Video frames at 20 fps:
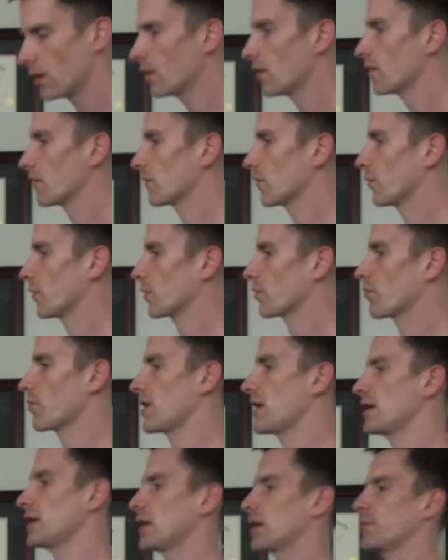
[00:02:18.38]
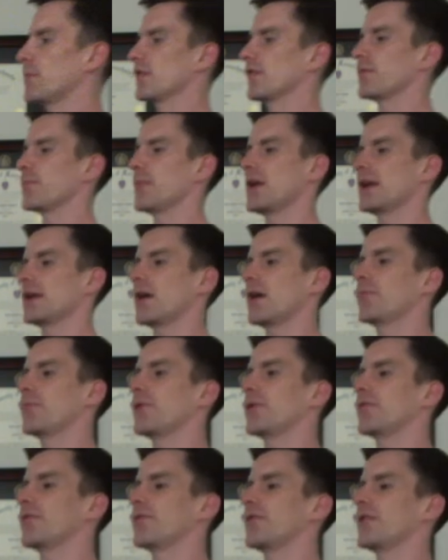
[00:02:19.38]
So the cranium is made up
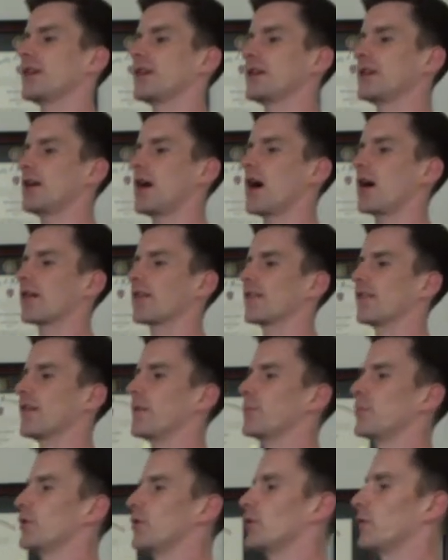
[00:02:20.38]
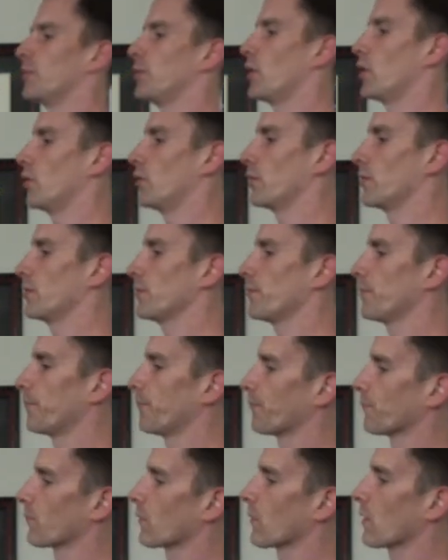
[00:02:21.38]
of the occipital bone,
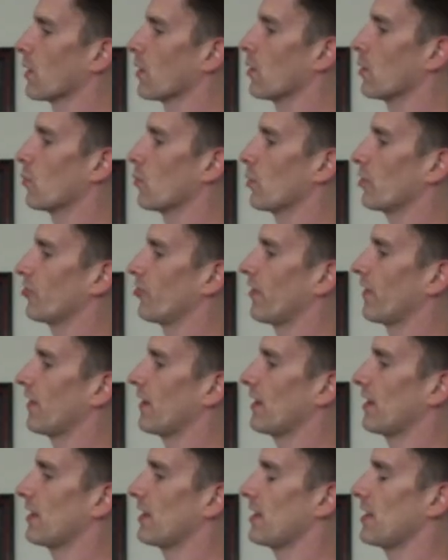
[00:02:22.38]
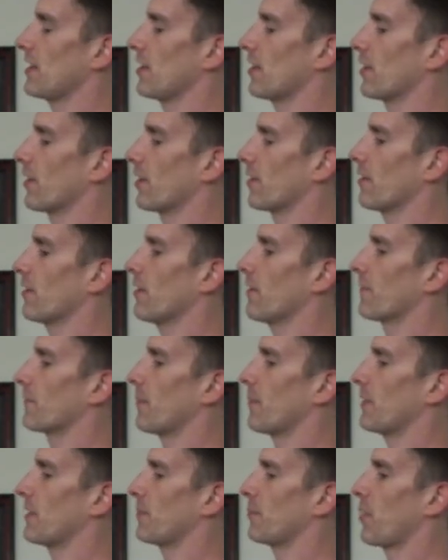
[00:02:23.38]
which seen here from
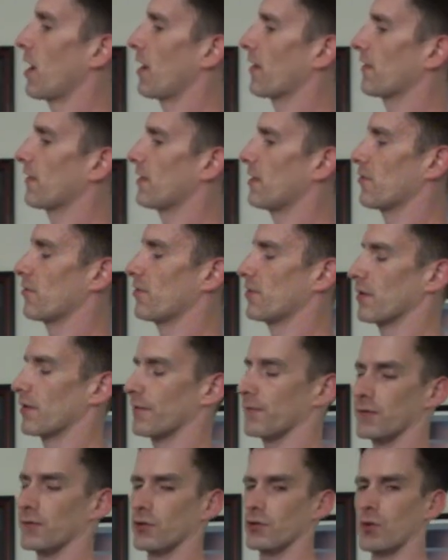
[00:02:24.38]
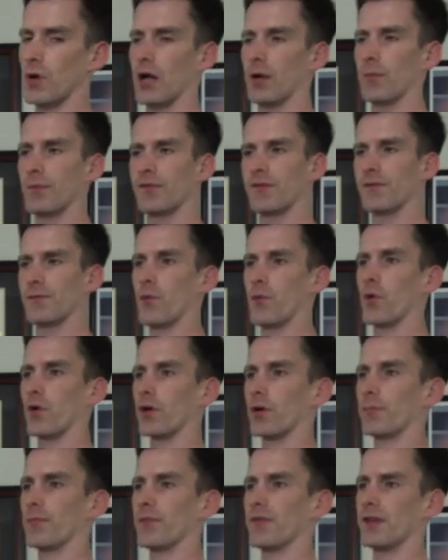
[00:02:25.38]
the posterior view helps
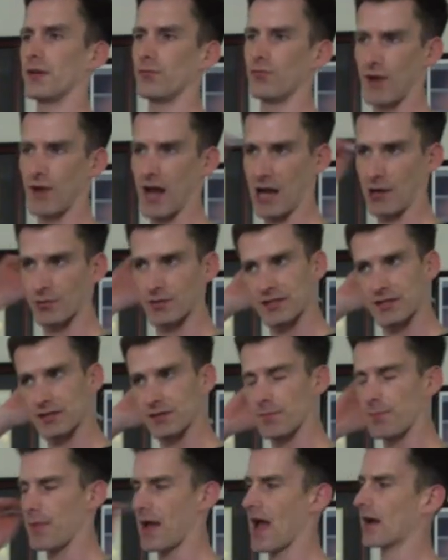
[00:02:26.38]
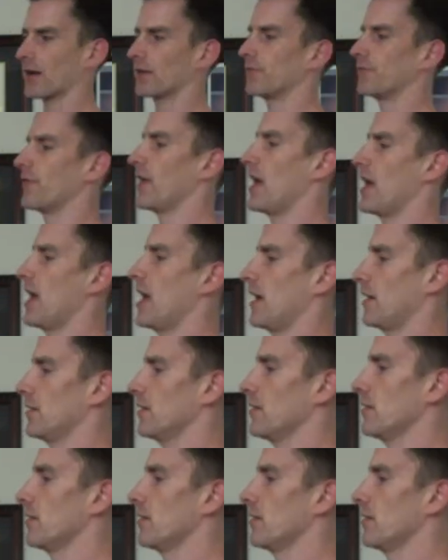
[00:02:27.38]
form the rounded back of the head.